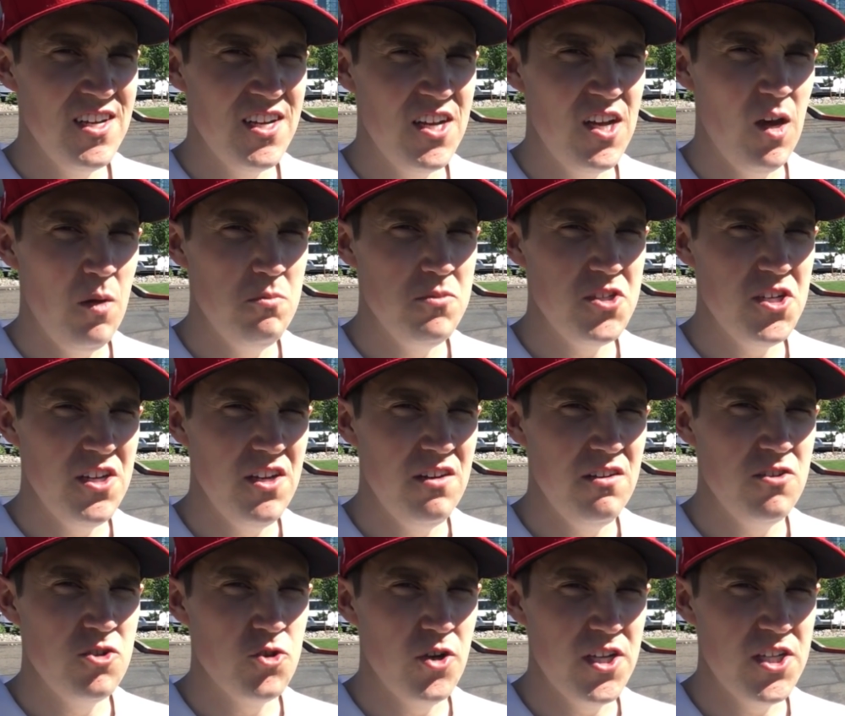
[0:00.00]
comes
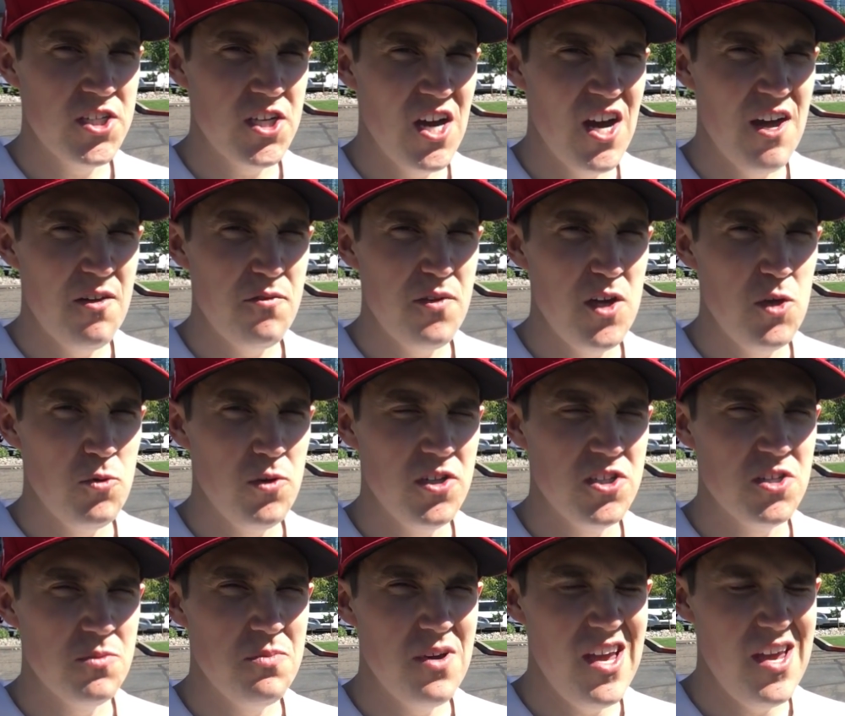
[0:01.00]
in, drinks coffee,
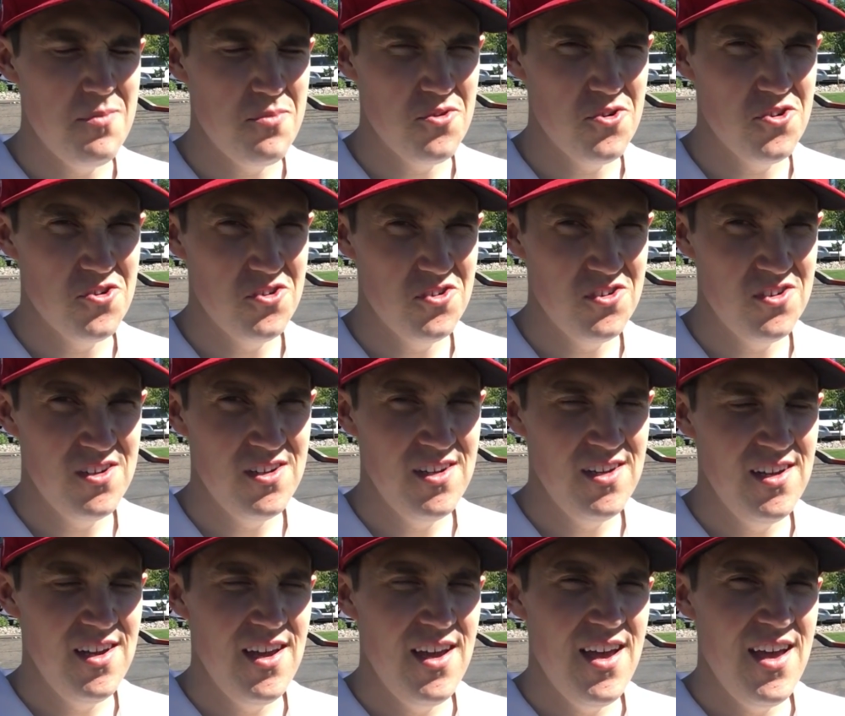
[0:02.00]
reads the paper,
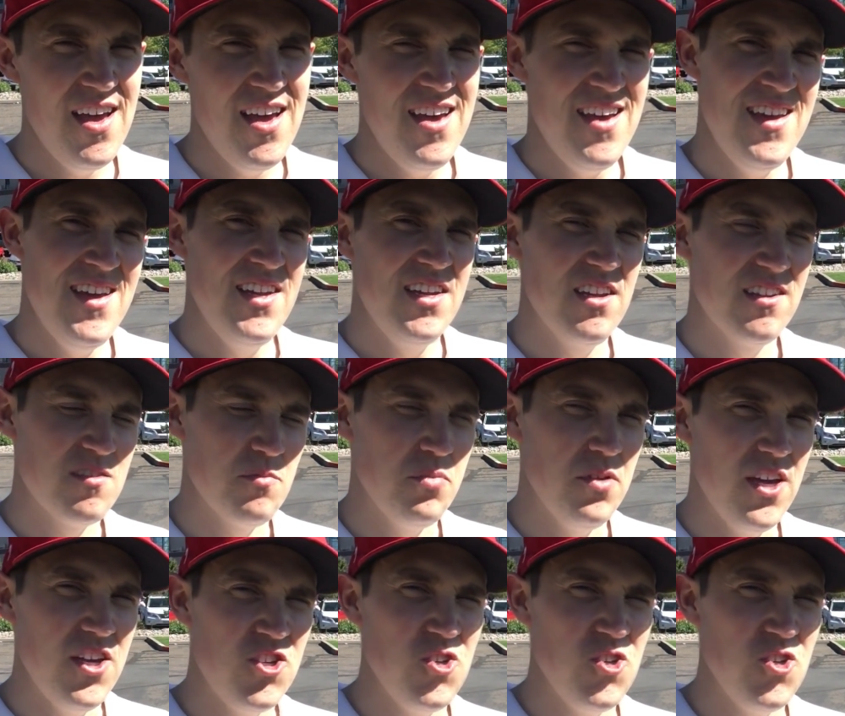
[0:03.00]
doesn't play